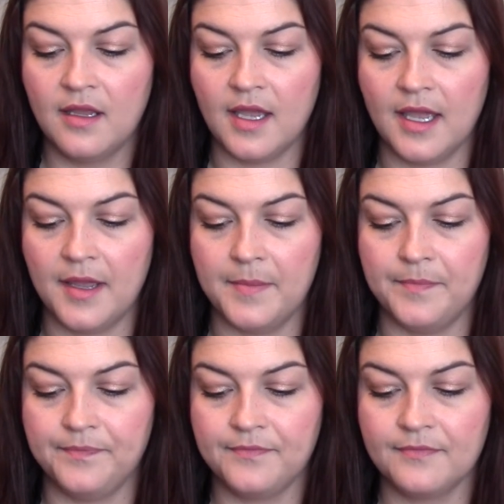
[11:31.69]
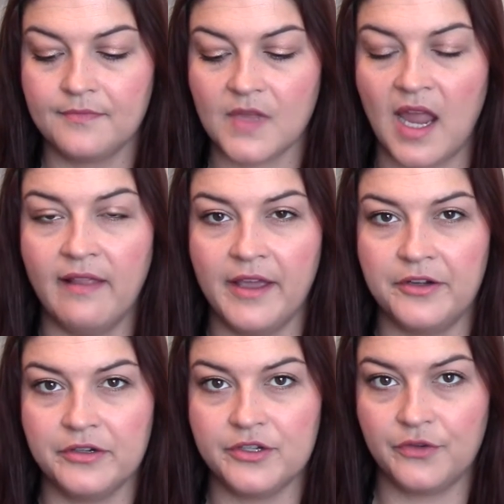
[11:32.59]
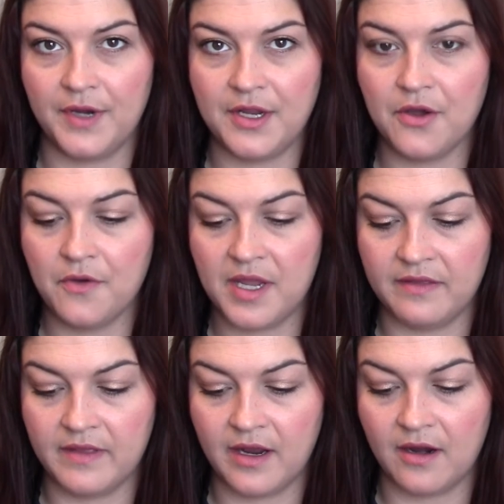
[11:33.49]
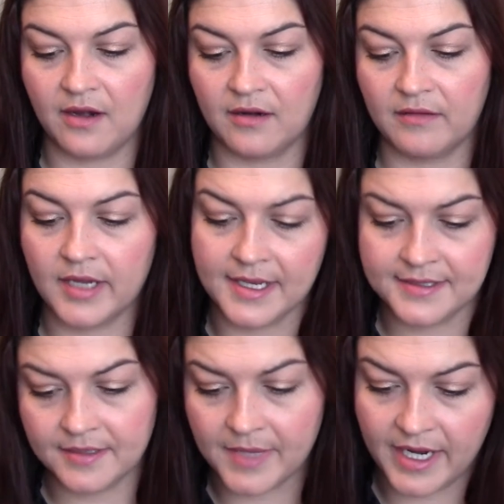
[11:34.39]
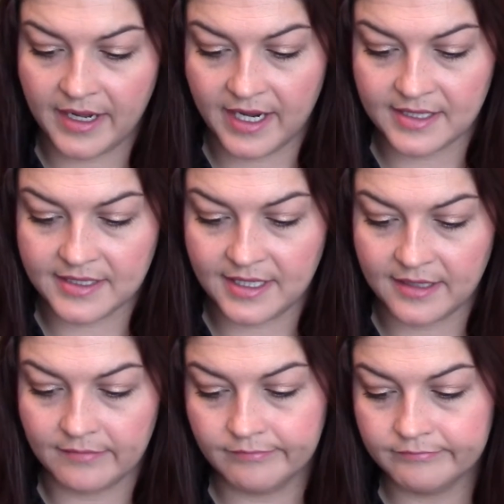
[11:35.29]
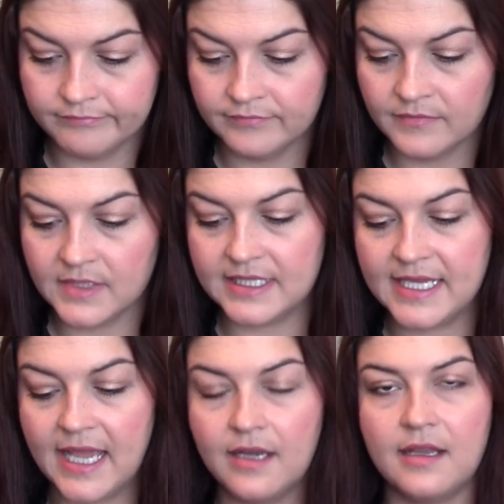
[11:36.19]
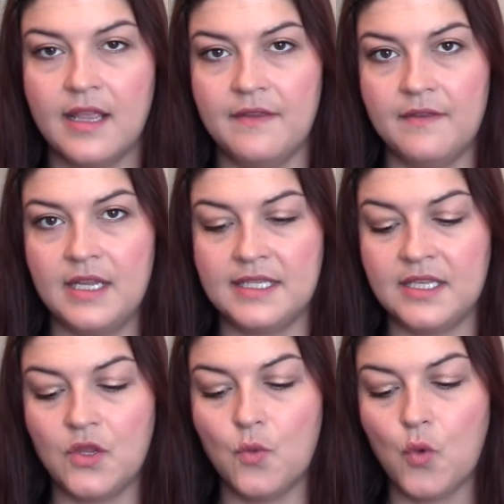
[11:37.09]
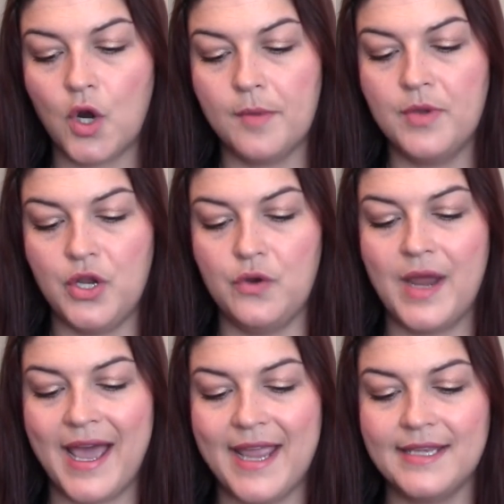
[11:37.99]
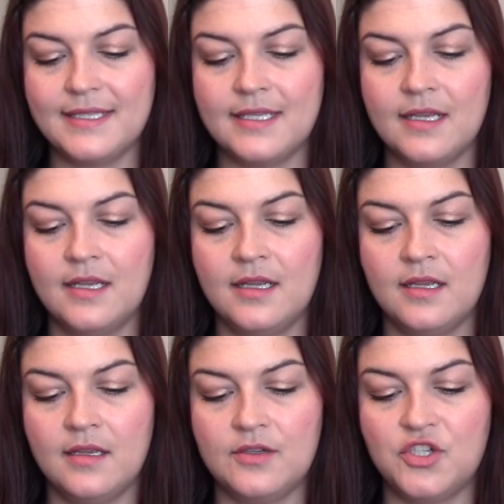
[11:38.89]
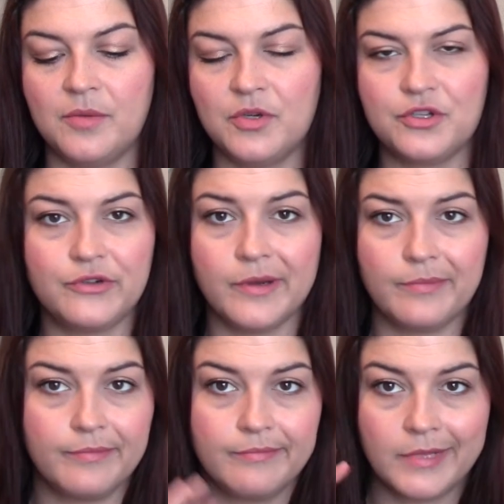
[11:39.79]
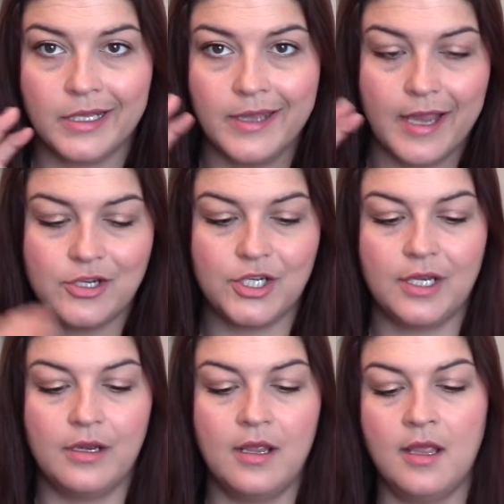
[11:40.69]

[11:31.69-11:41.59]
eyeliner trio in their Custom Eye Enhancing set, and it's in the Warm Nude Eyes Shimmer Strip collection.